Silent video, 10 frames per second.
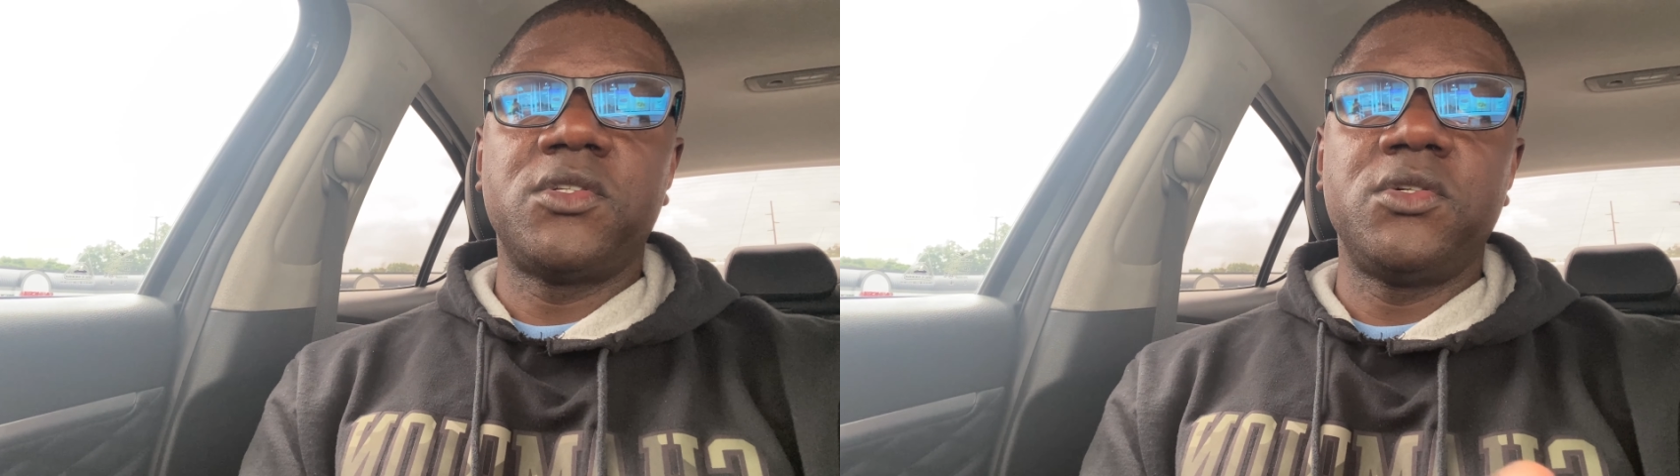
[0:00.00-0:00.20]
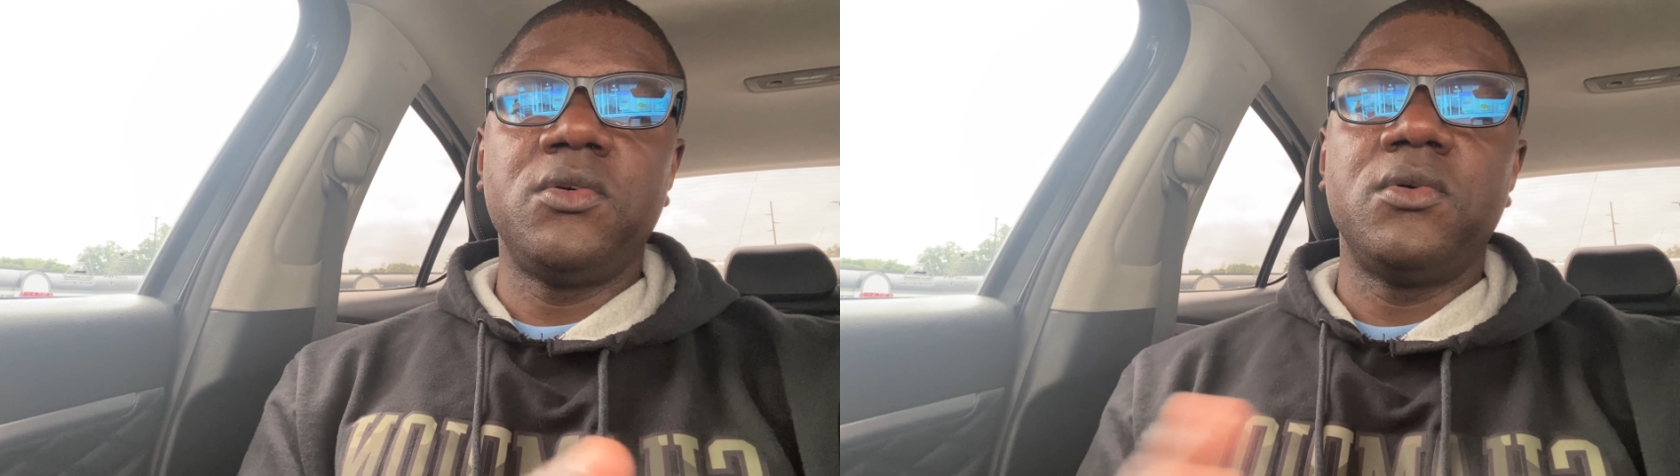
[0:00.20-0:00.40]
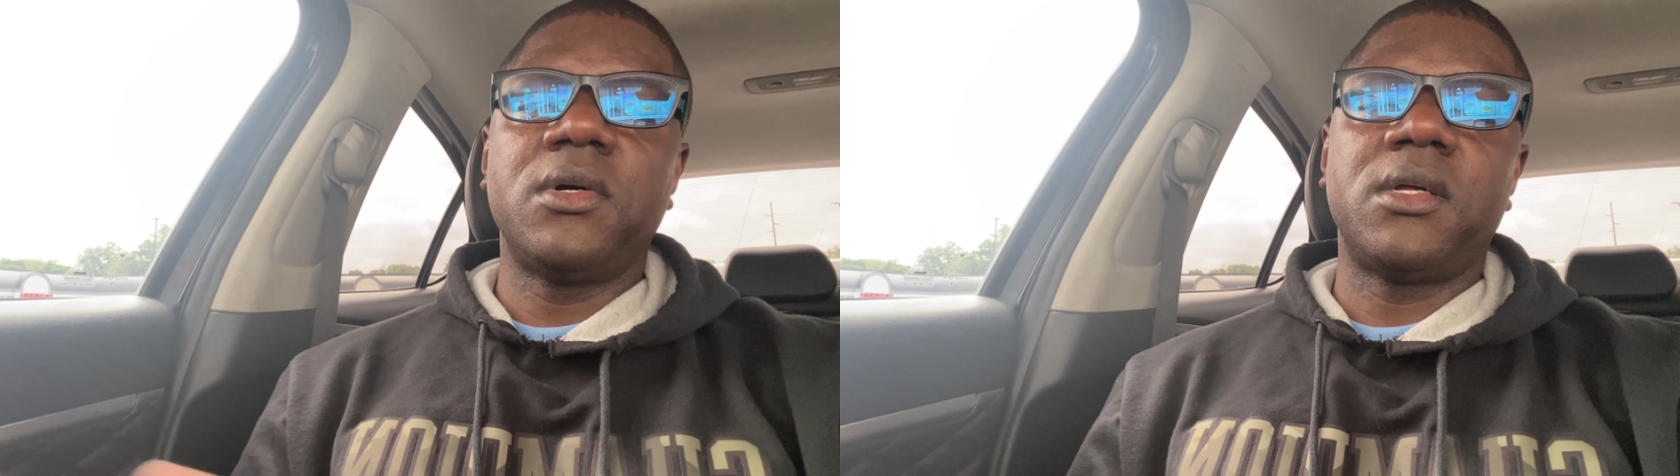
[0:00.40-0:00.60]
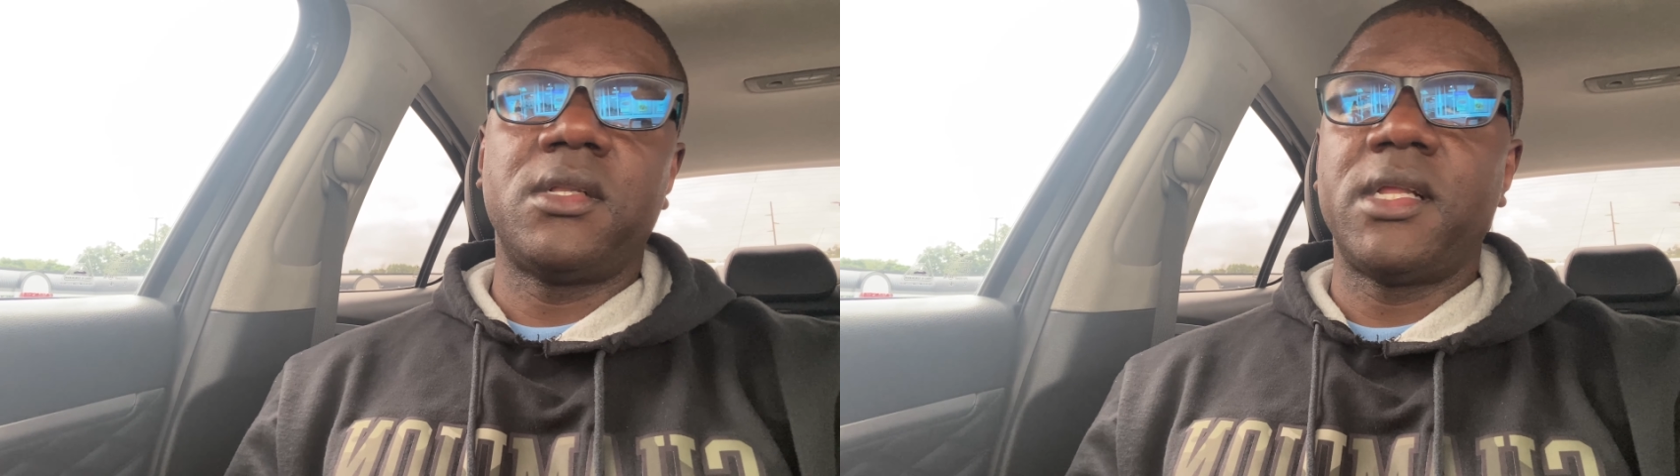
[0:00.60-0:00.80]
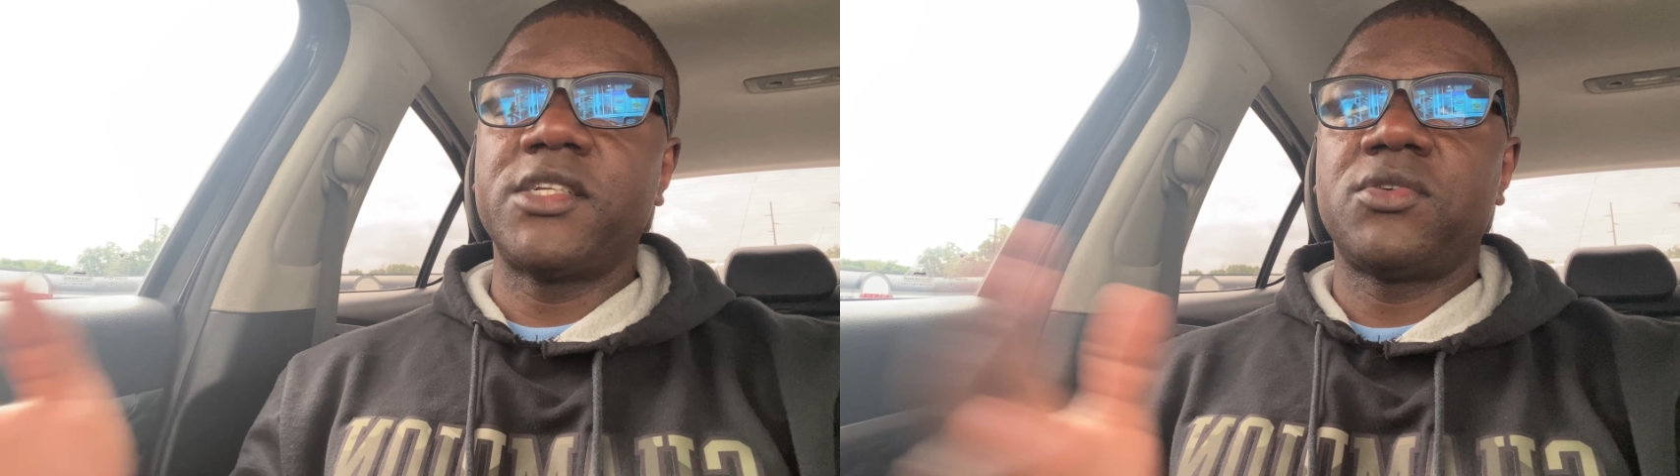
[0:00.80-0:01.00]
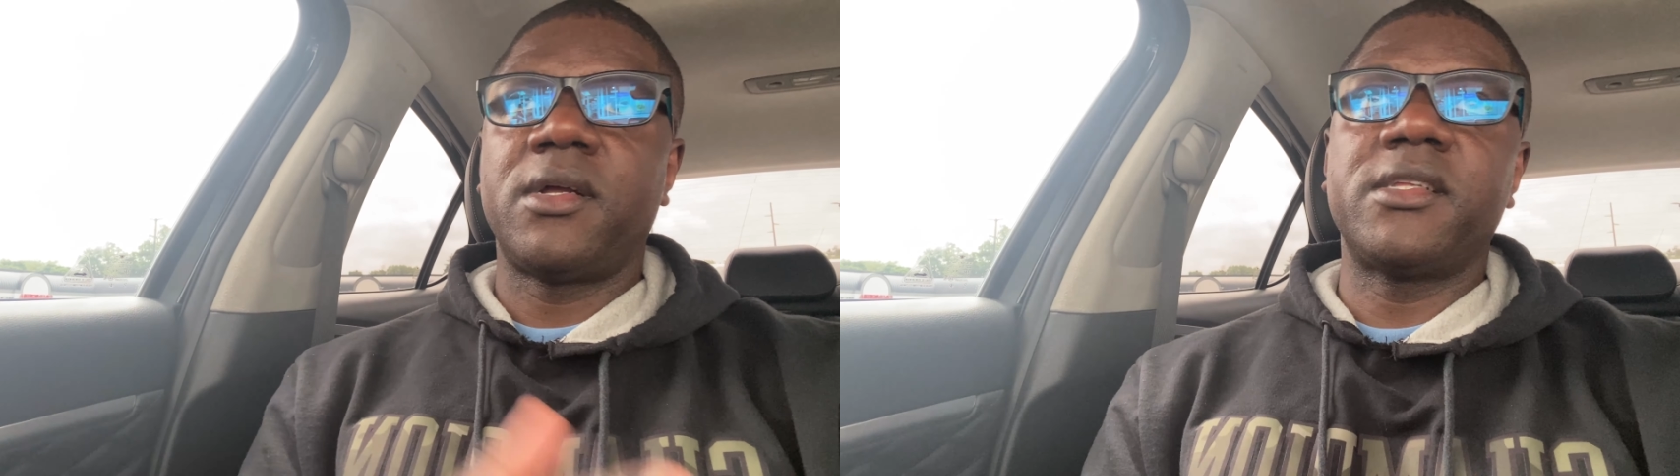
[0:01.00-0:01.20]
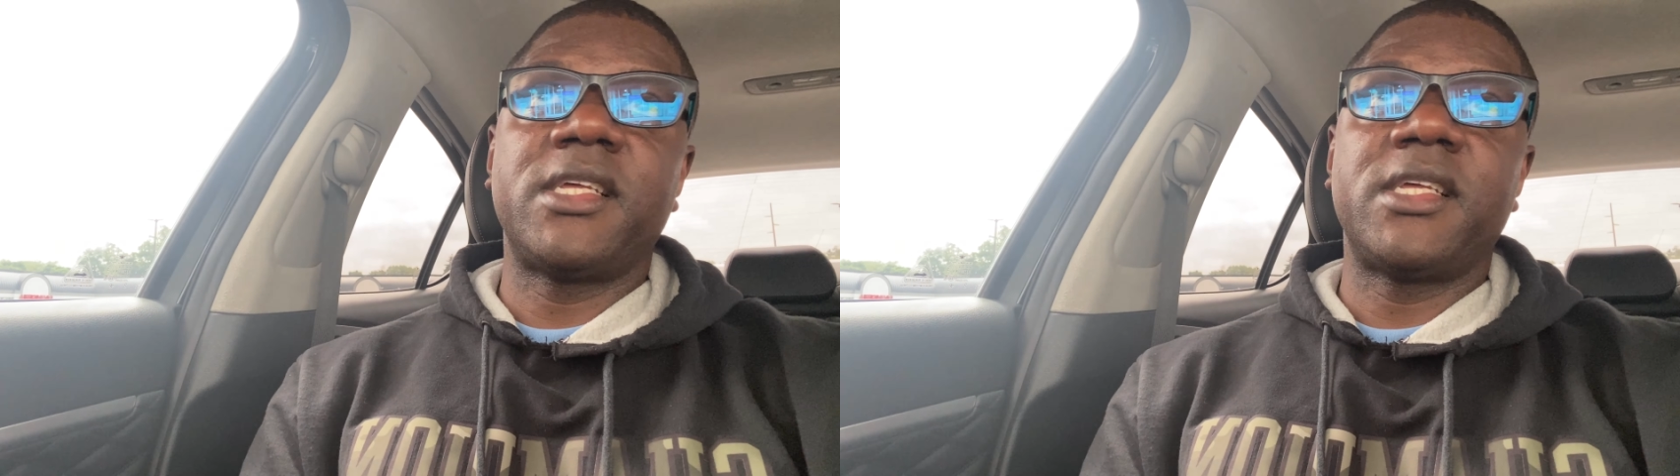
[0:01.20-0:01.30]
to electronic,